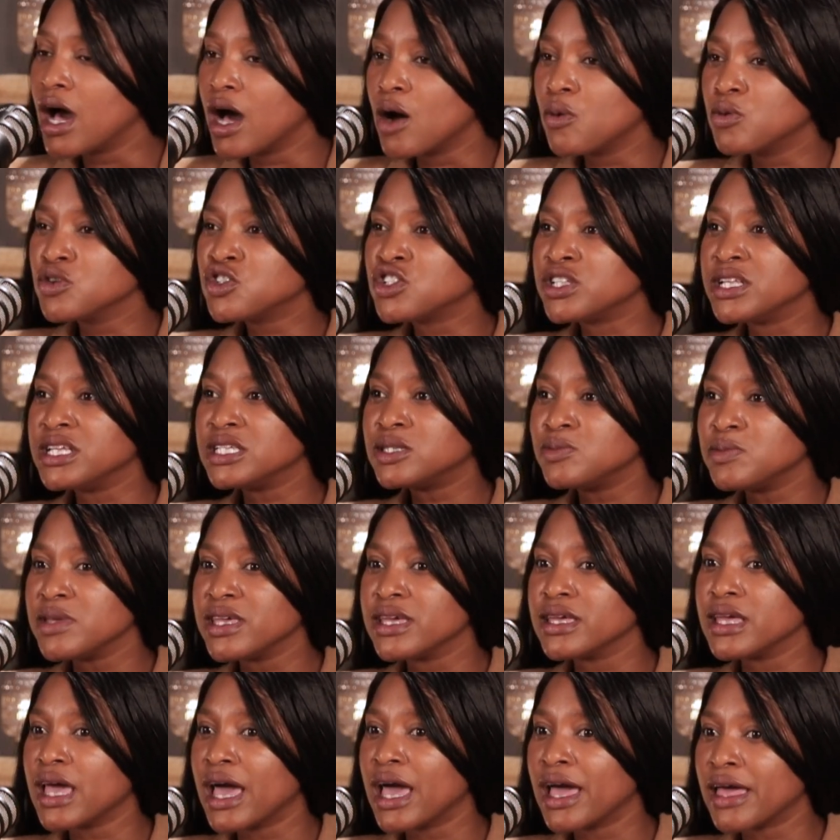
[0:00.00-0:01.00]
which leads
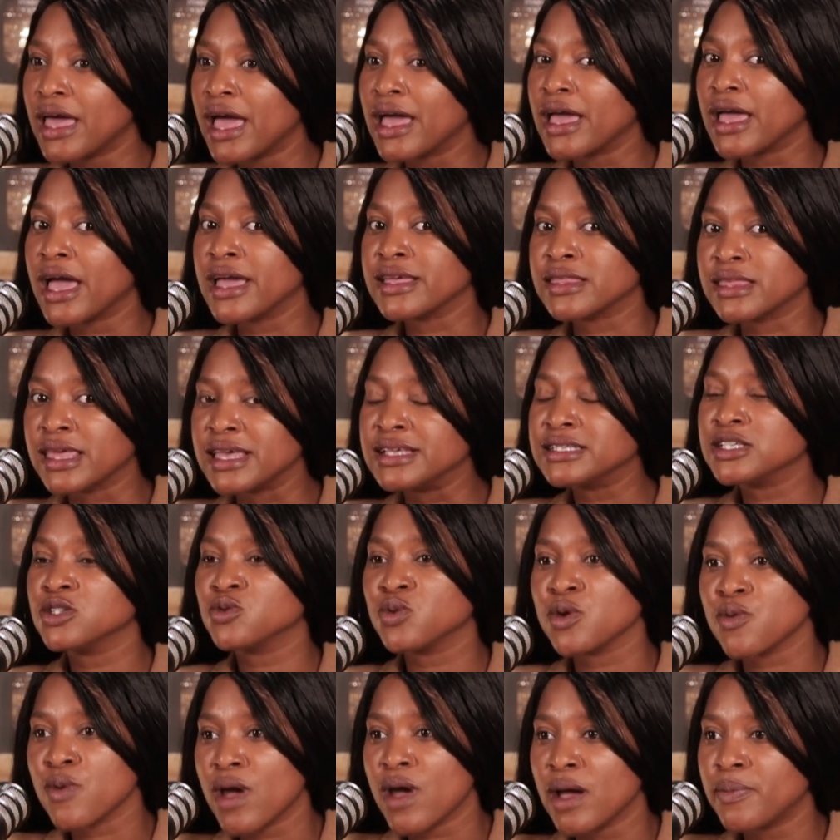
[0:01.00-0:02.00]
me, I guess, as
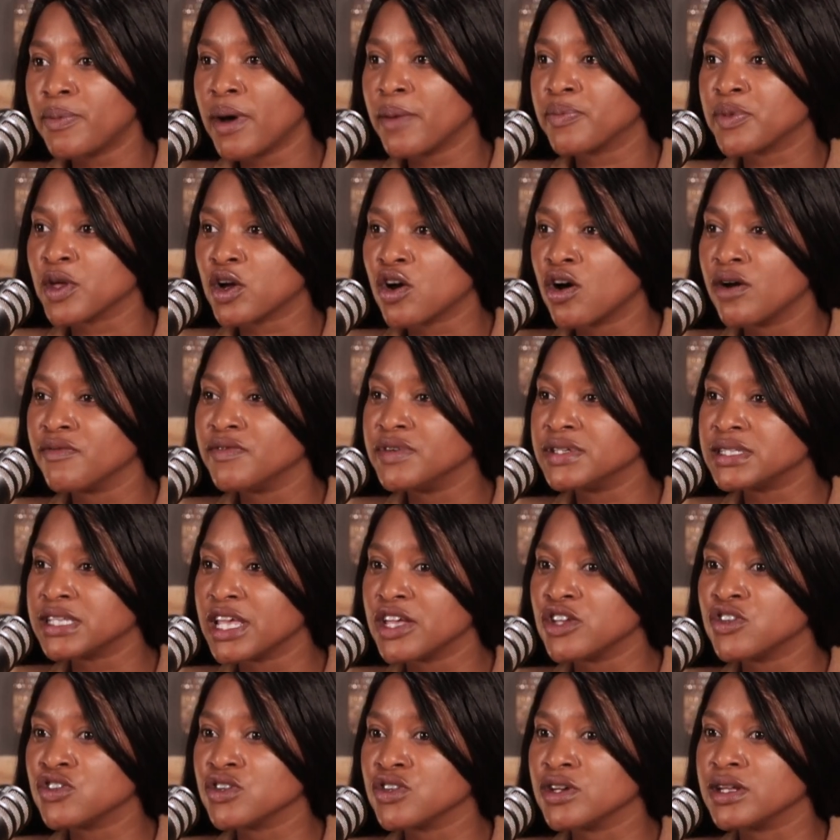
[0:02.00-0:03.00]
we wrap up the
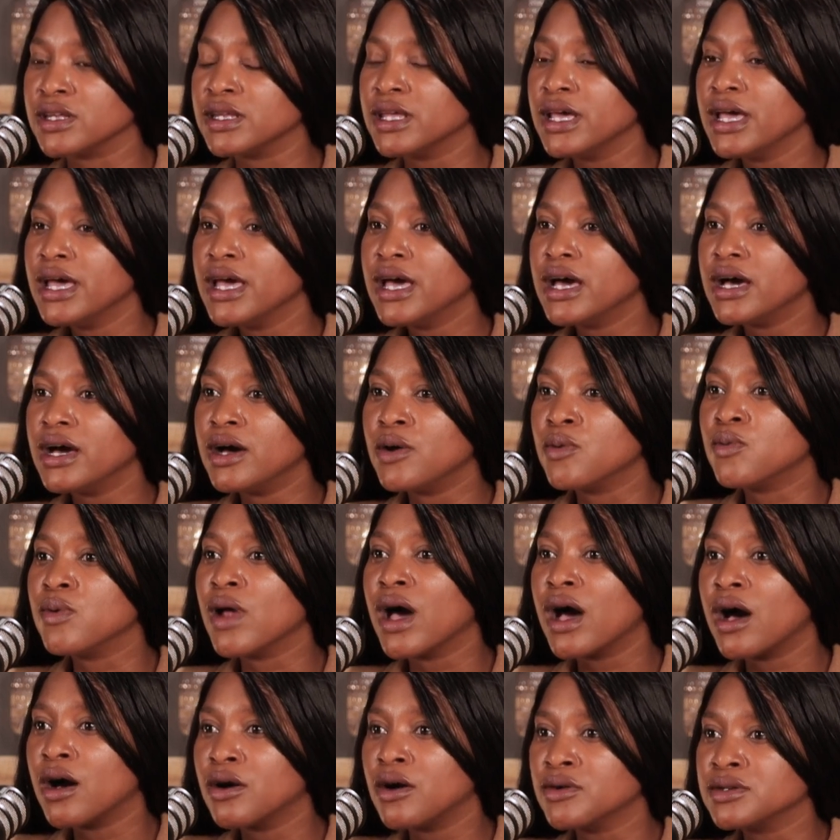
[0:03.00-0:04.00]
conversation
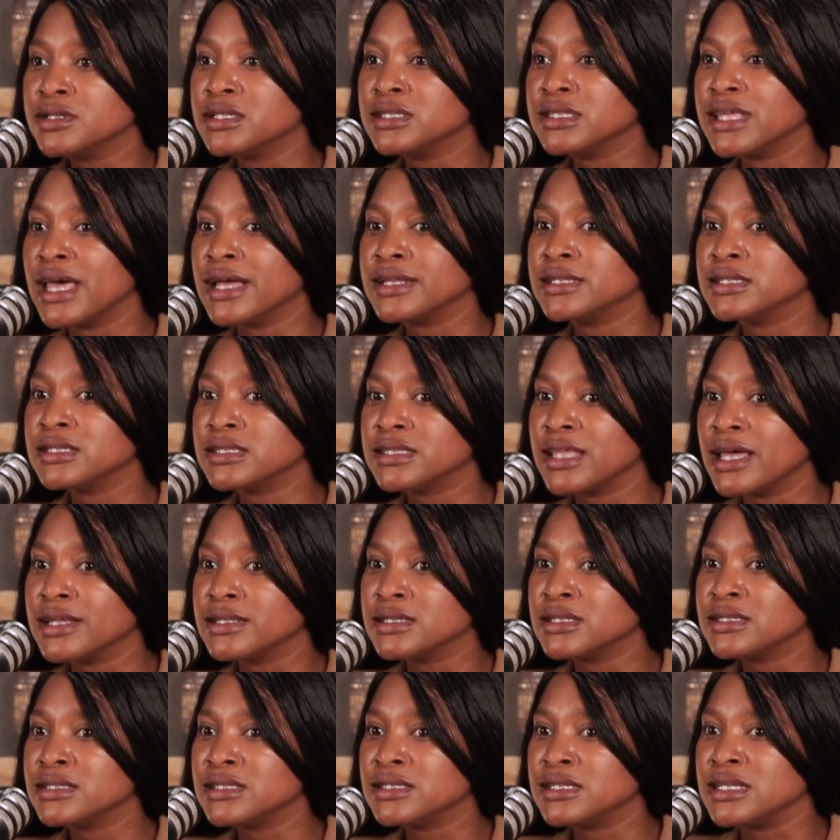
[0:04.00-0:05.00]
around
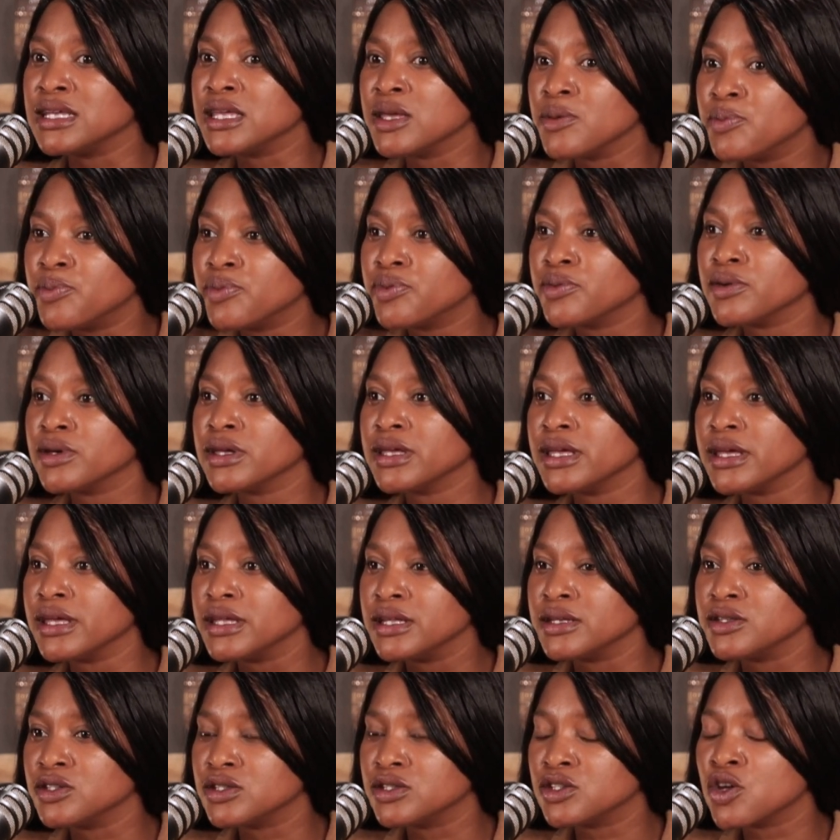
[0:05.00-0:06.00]
that deep
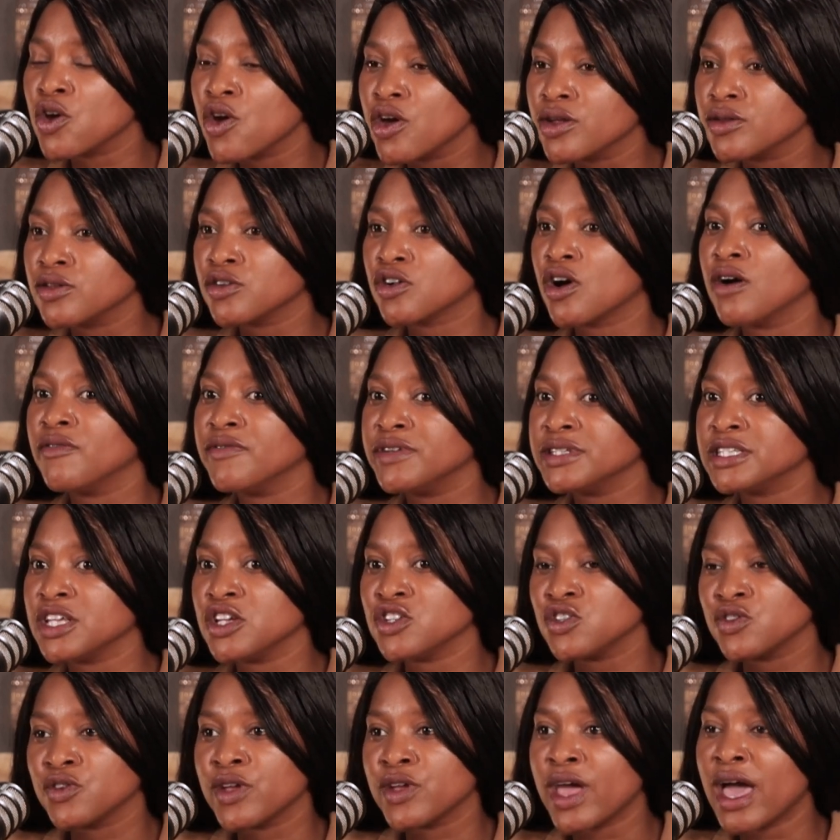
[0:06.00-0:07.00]
internal
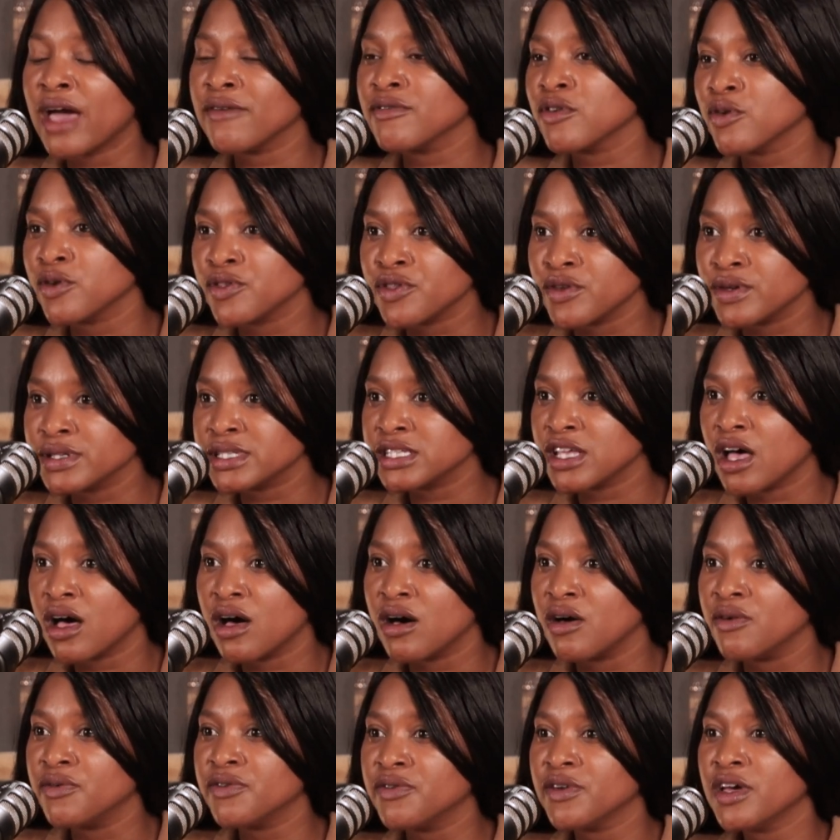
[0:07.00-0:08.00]
conversation you're having with
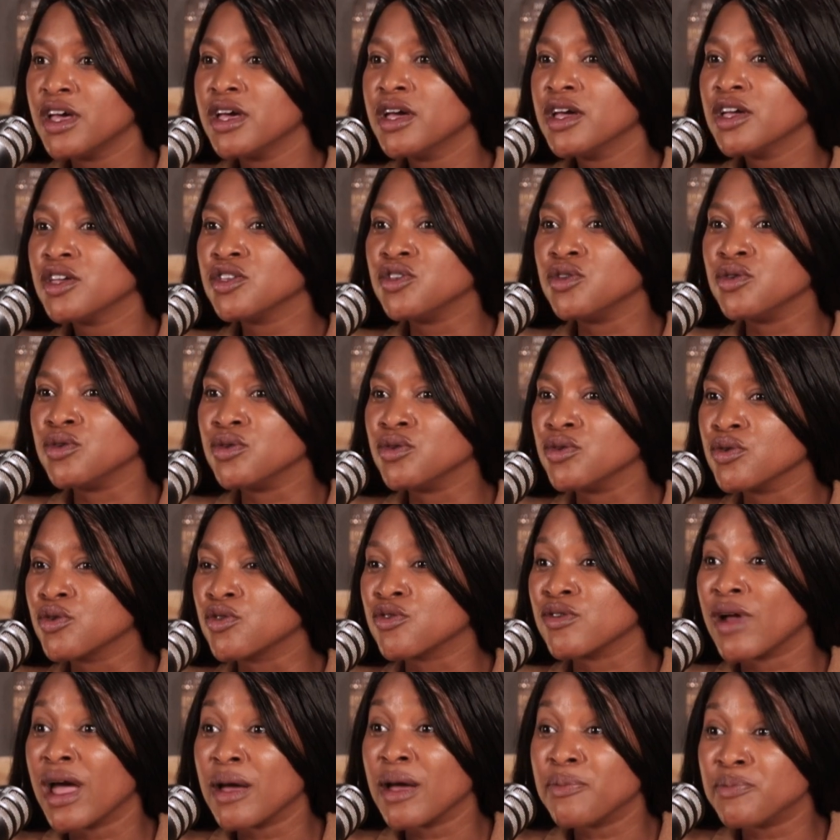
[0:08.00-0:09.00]
yourself, you
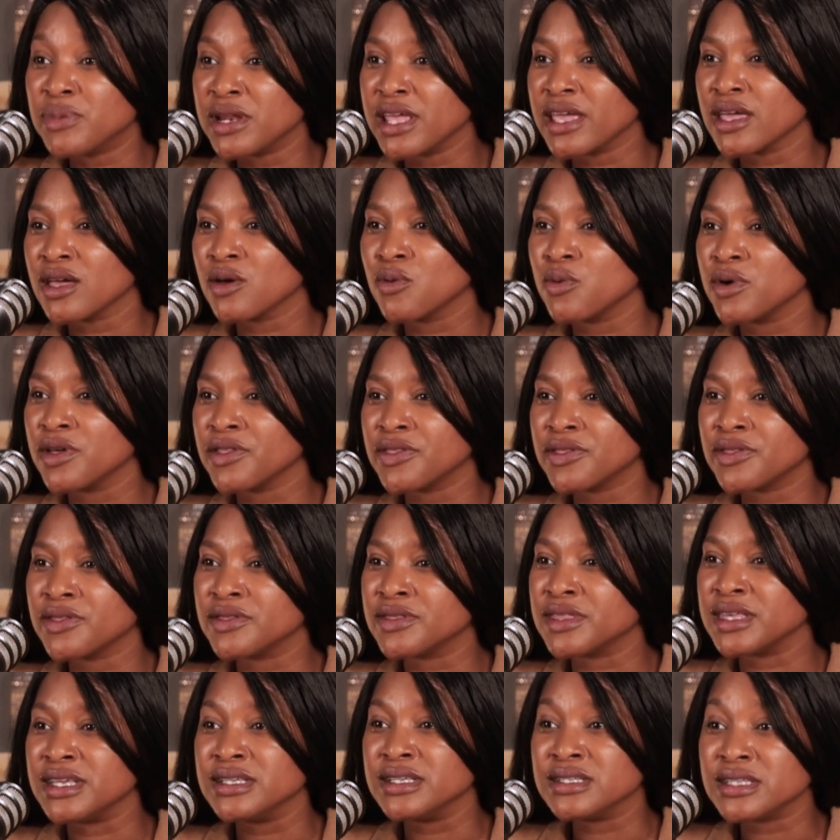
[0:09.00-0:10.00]
grappling with
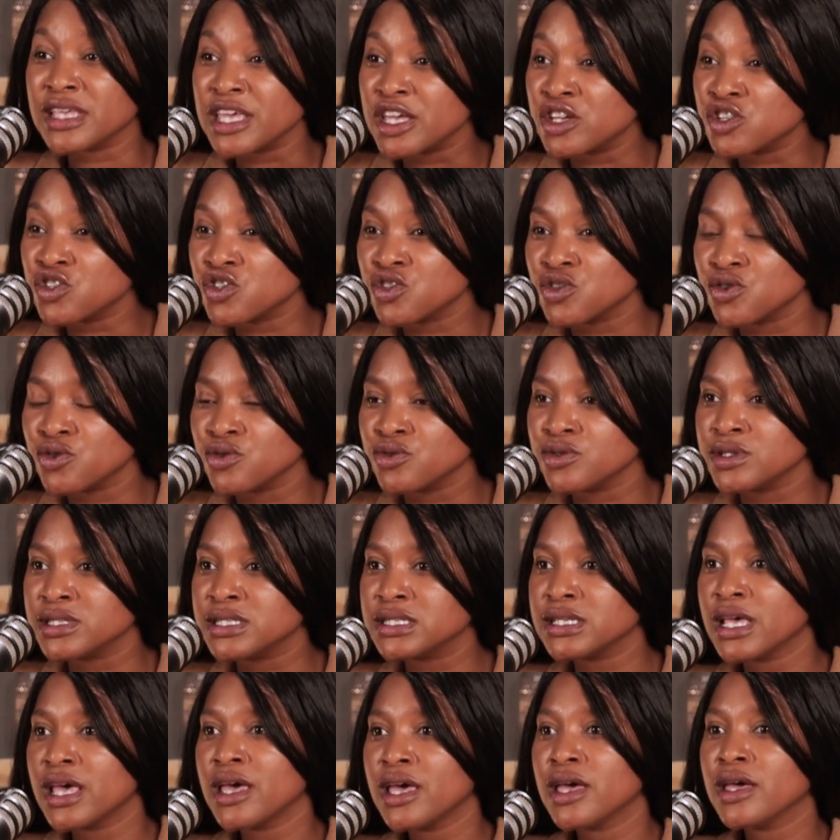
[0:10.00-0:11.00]
these
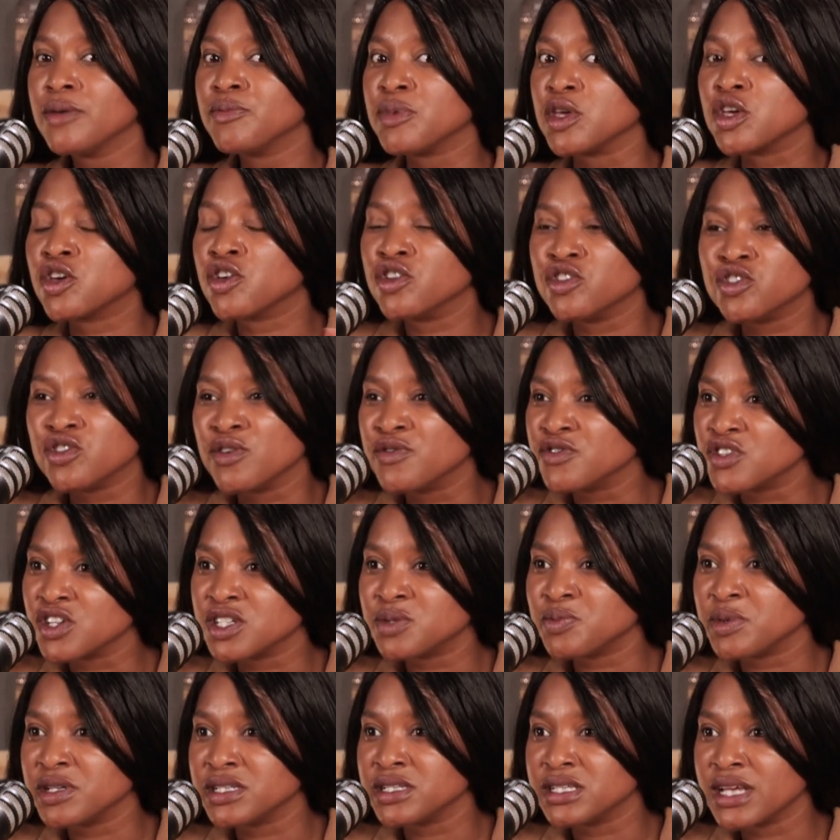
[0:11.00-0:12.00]
issues because you've
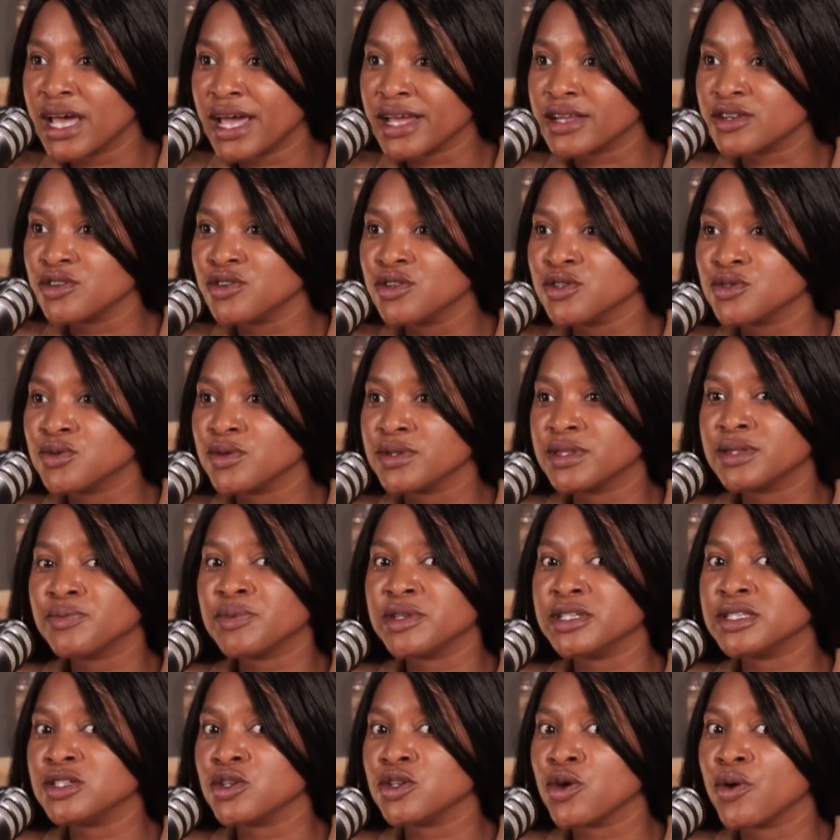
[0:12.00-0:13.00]
just been diagnosed with
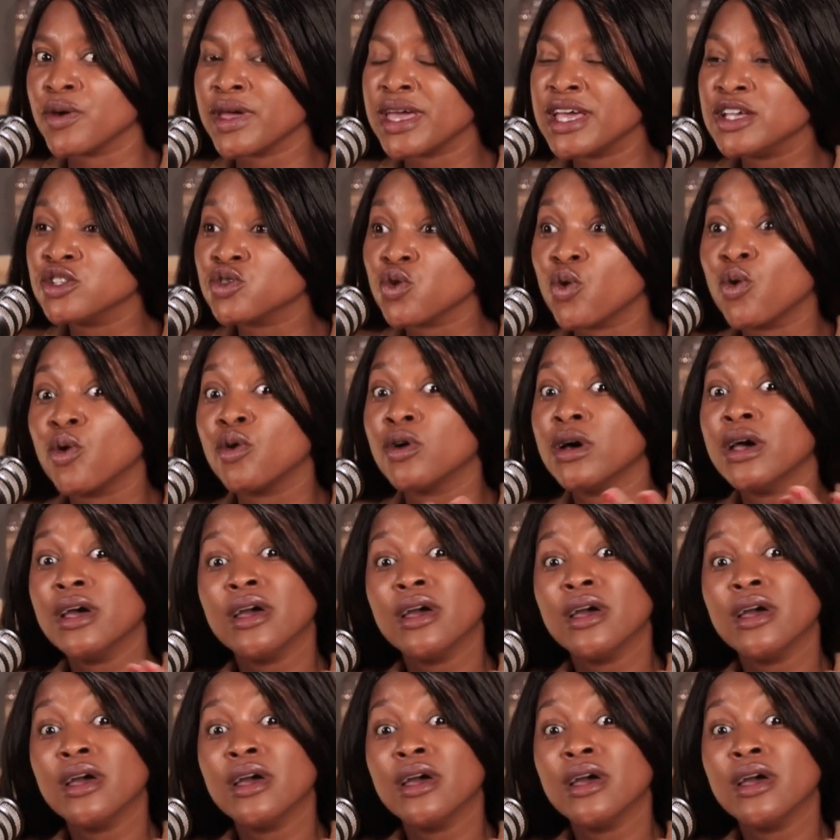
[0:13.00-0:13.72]
PCOS, or